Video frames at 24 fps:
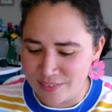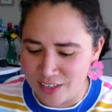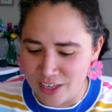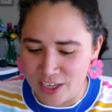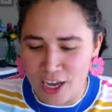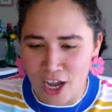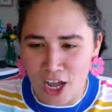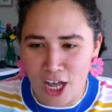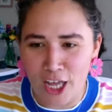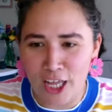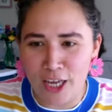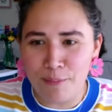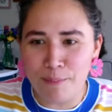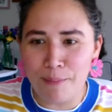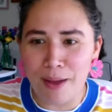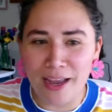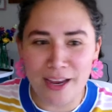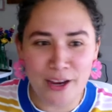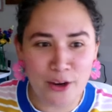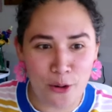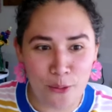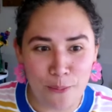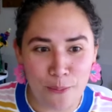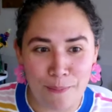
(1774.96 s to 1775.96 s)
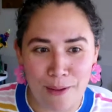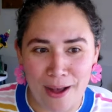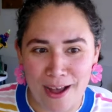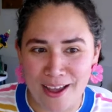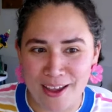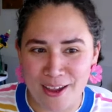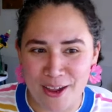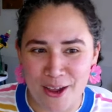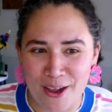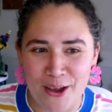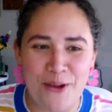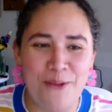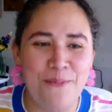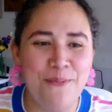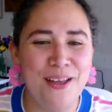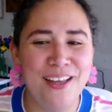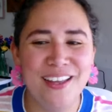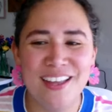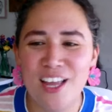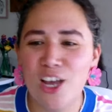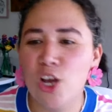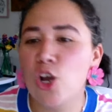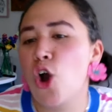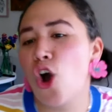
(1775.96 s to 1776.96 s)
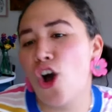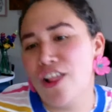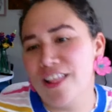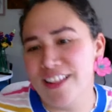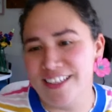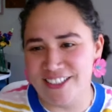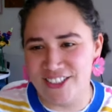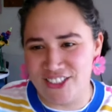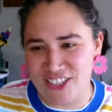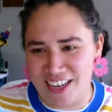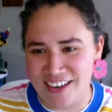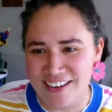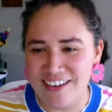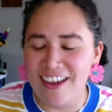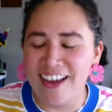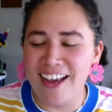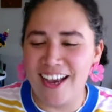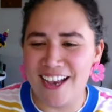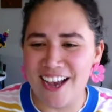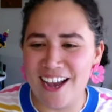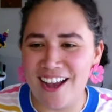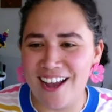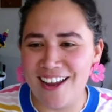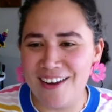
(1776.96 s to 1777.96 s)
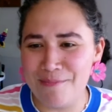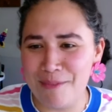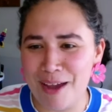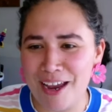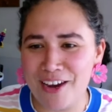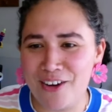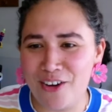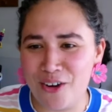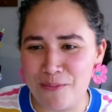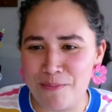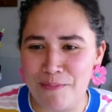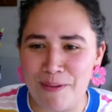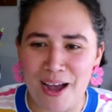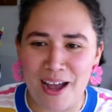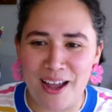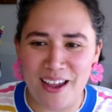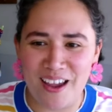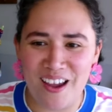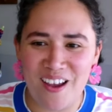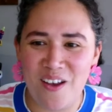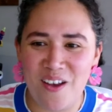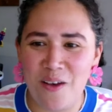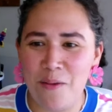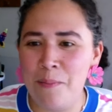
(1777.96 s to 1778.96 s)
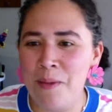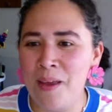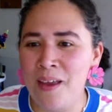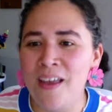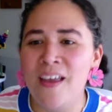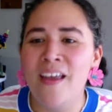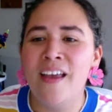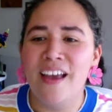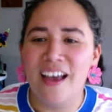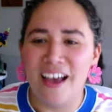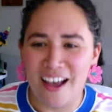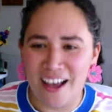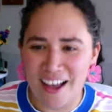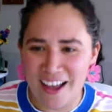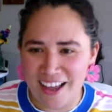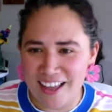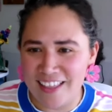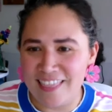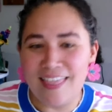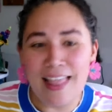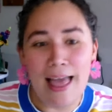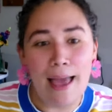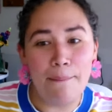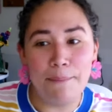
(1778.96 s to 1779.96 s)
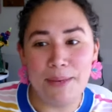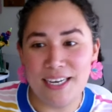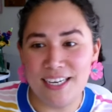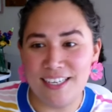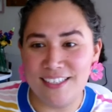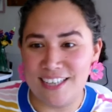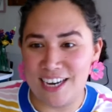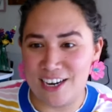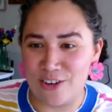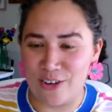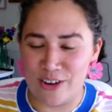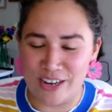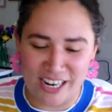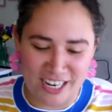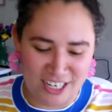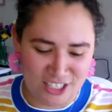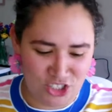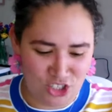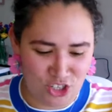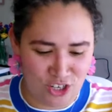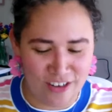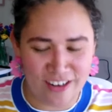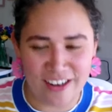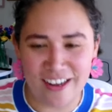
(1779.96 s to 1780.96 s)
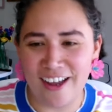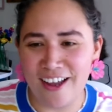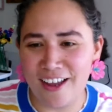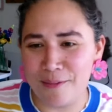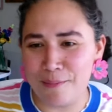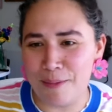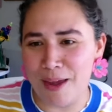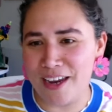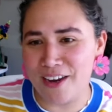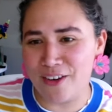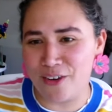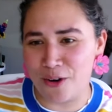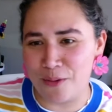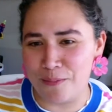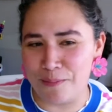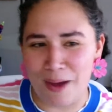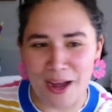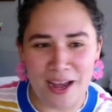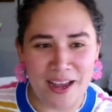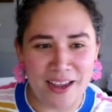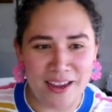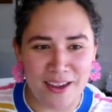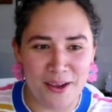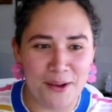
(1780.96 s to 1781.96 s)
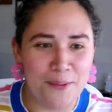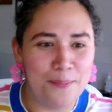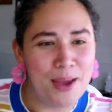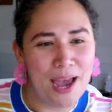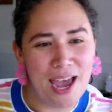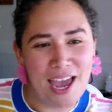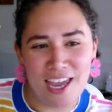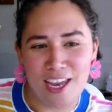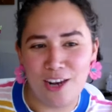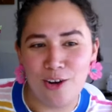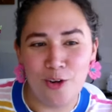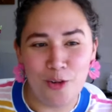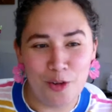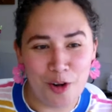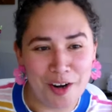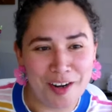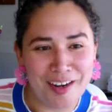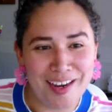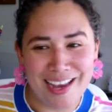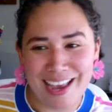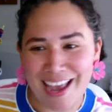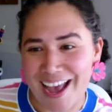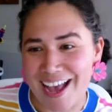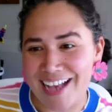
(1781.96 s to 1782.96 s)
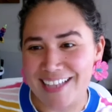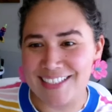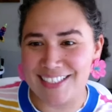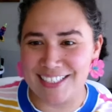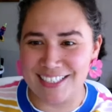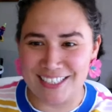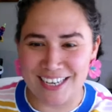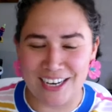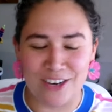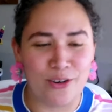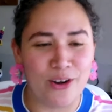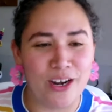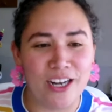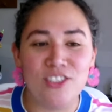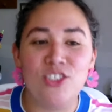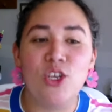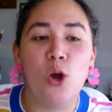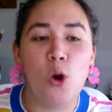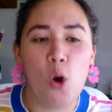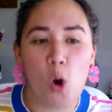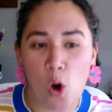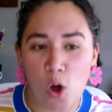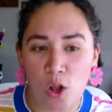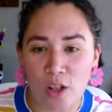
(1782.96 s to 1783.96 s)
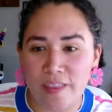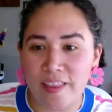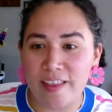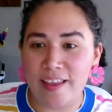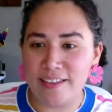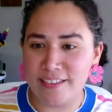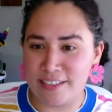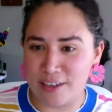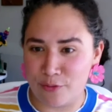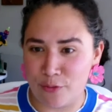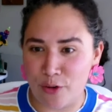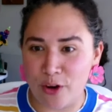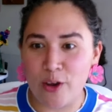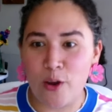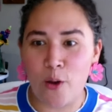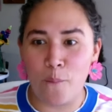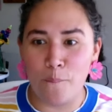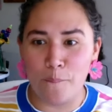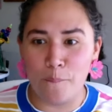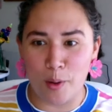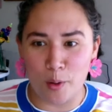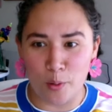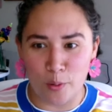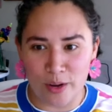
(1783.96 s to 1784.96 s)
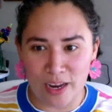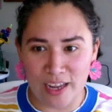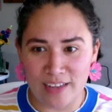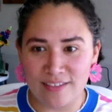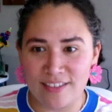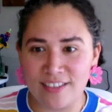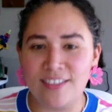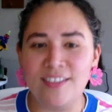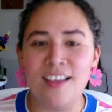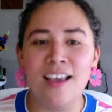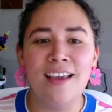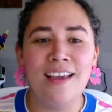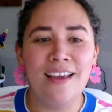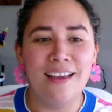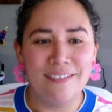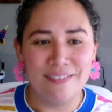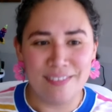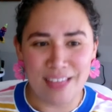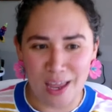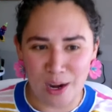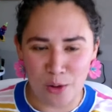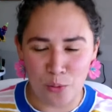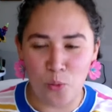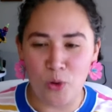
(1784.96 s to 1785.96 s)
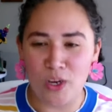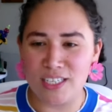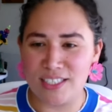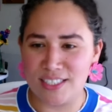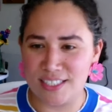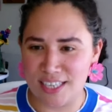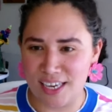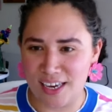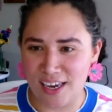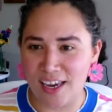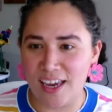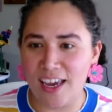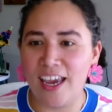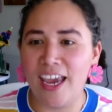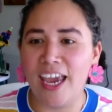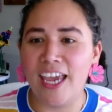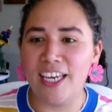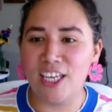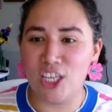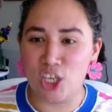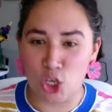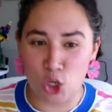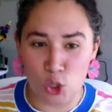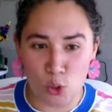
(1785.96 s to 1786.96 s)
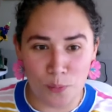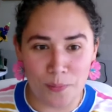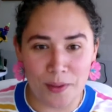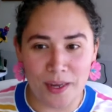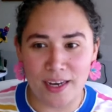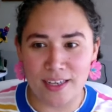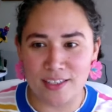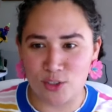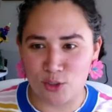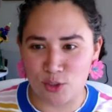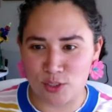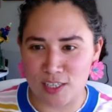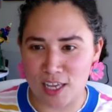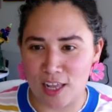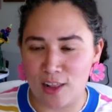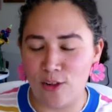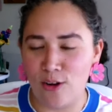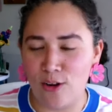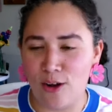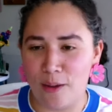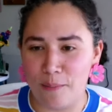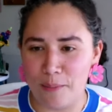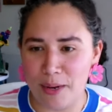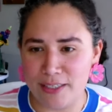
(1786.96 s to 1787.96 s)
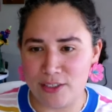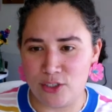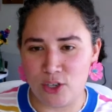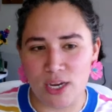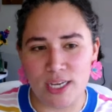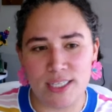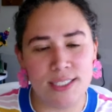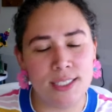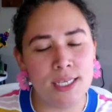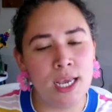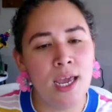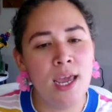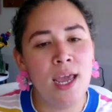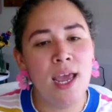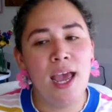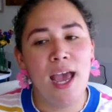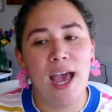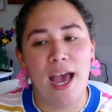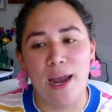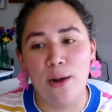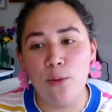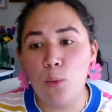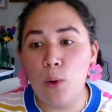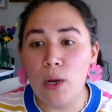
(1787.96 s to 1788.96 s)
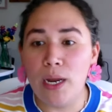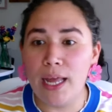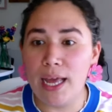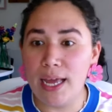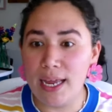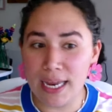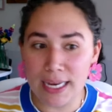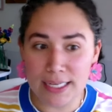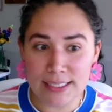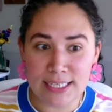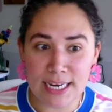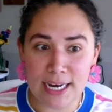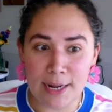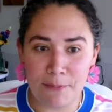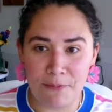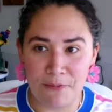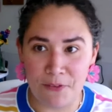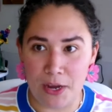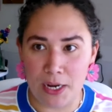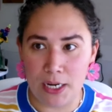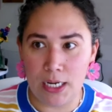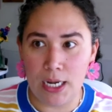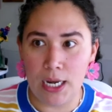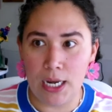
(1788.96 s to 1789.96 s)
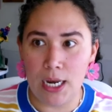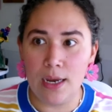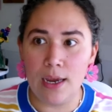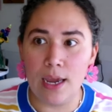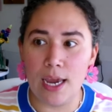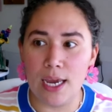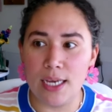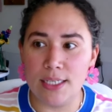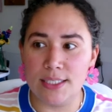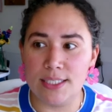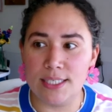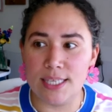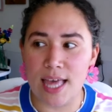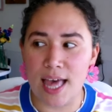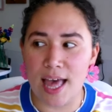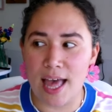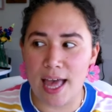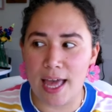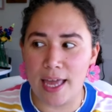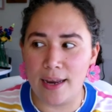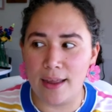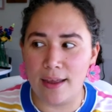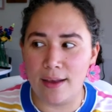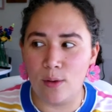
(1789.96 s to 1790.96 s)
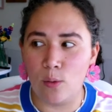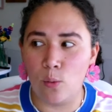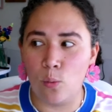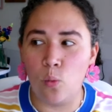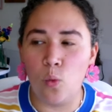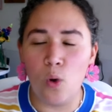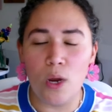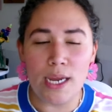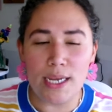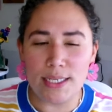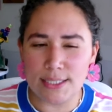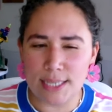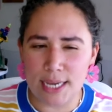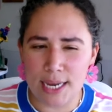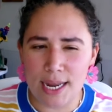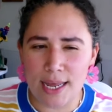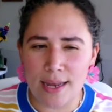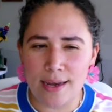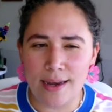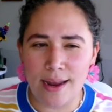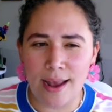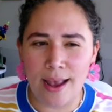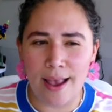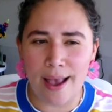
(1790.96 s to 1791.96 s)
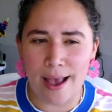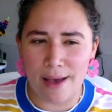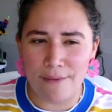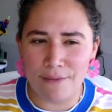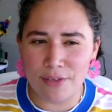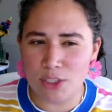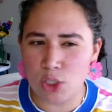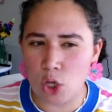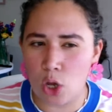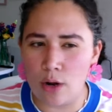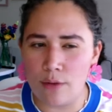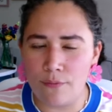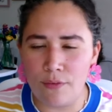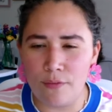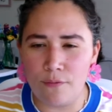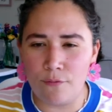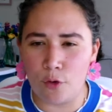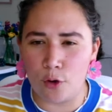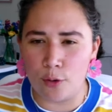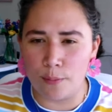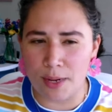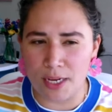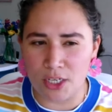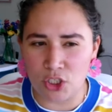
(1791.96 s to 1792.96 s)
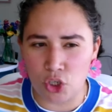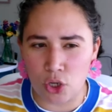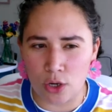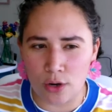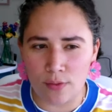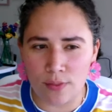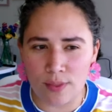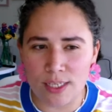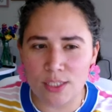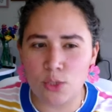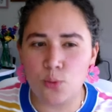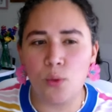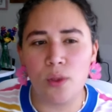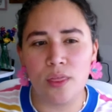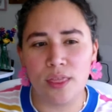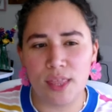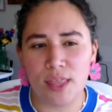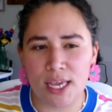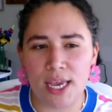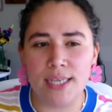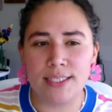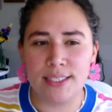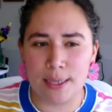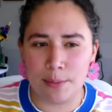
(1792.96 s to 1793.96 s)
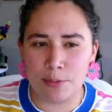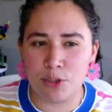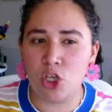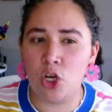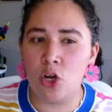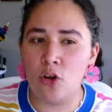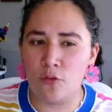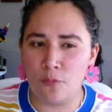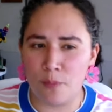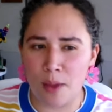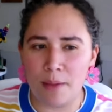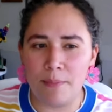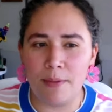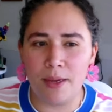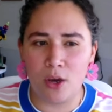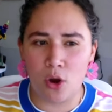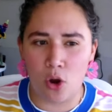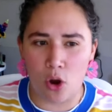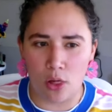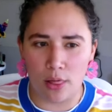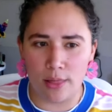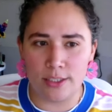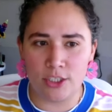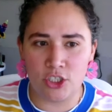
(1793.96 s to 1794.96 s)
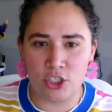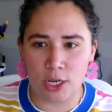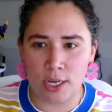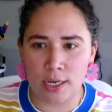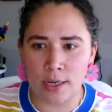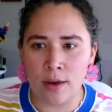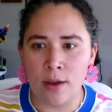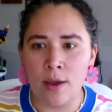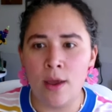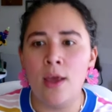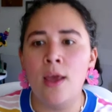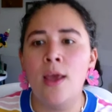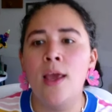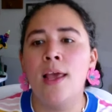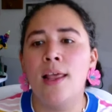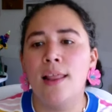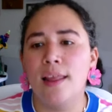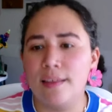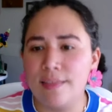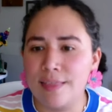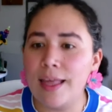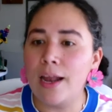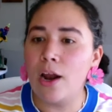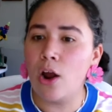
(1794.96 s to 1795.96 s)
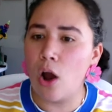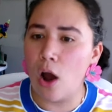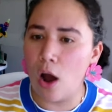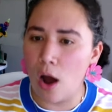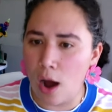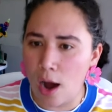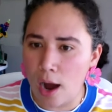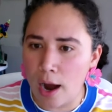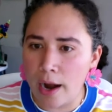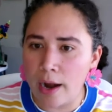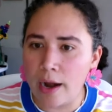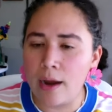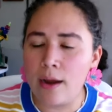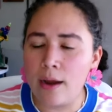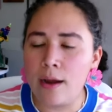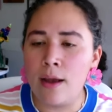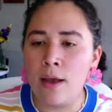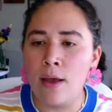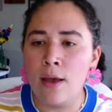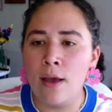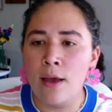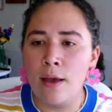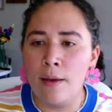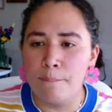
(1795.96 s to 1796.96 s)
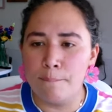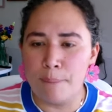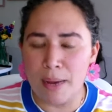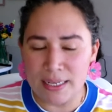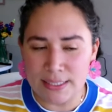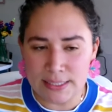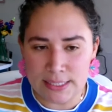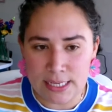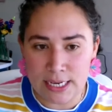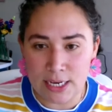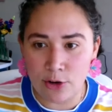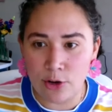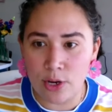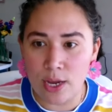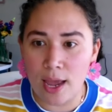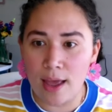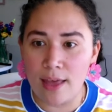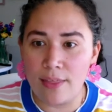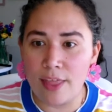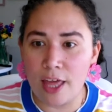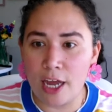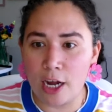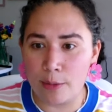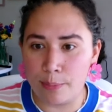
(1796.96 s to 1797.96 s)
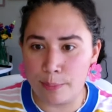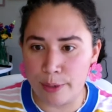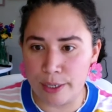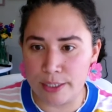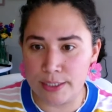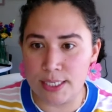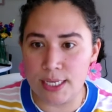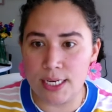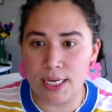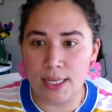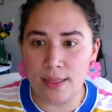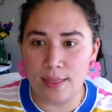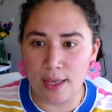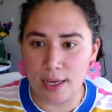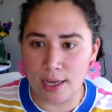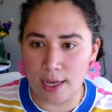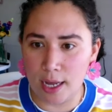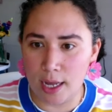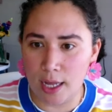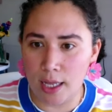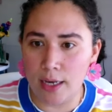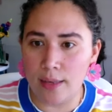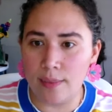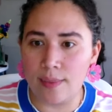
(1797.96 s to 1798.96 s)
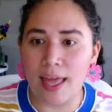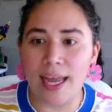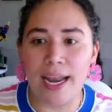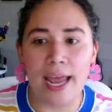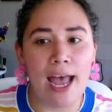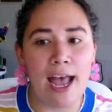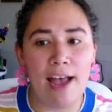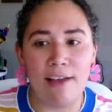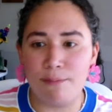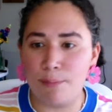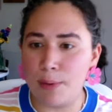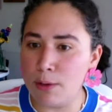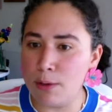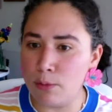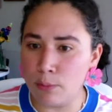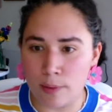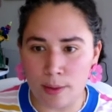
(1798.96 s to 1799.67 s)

gut microbiome collagen, gut microbiome laminin degradation, gut microbiome hyaluronic acid degradation. So all the different components that we see in human extracellular matrix. And what I ended up finding is that we didn't have a ton of information on this, with the exception of maybe collagen. Like, there are bacteria that are present in the gut that have been